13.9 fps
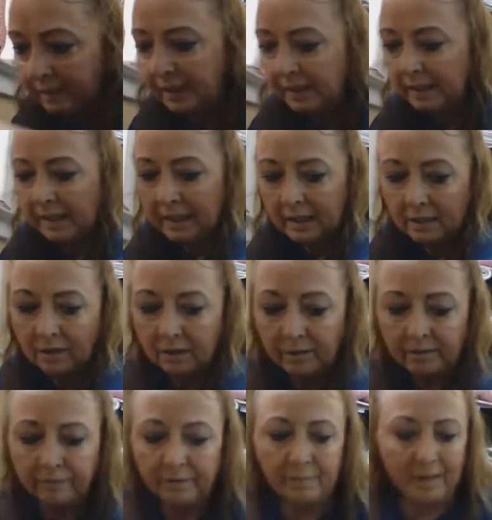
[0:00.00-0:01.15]
mean, I learn
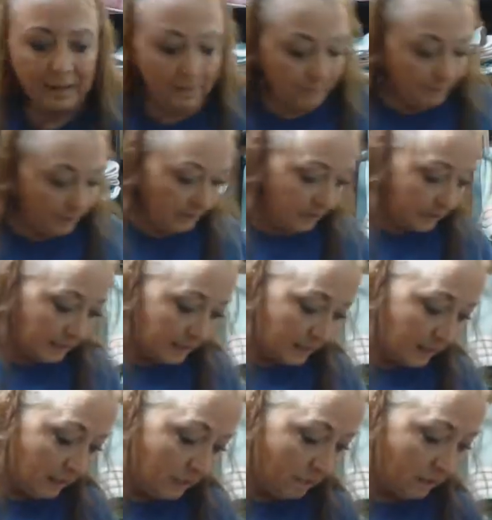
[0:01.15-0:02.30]
from everything I
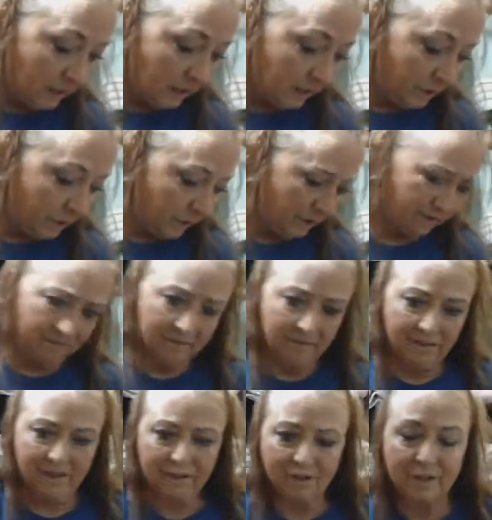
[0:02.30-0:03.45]
watch,
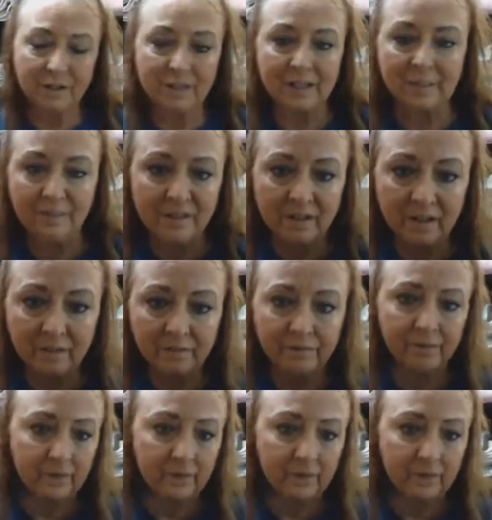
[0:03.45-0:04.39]
not just some stuff.